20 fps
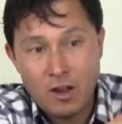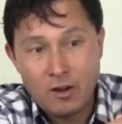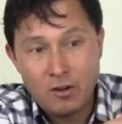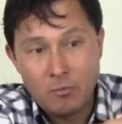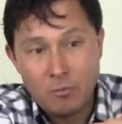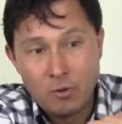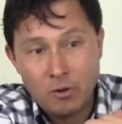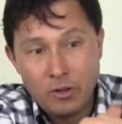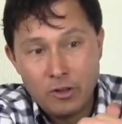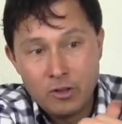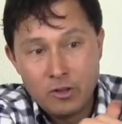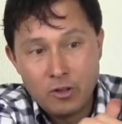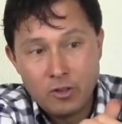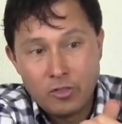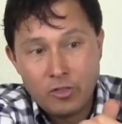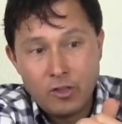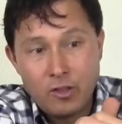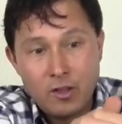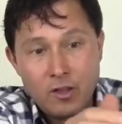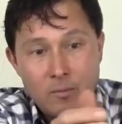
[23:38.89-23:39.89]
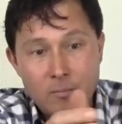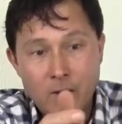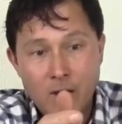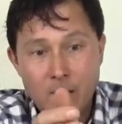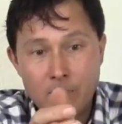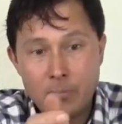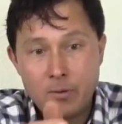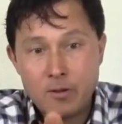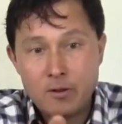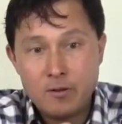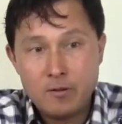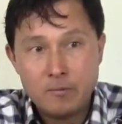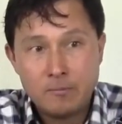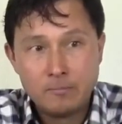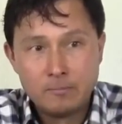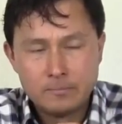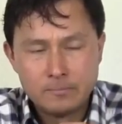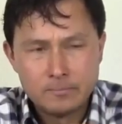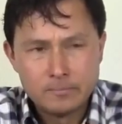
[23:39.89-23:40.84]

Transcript: a really good thing in my opinion.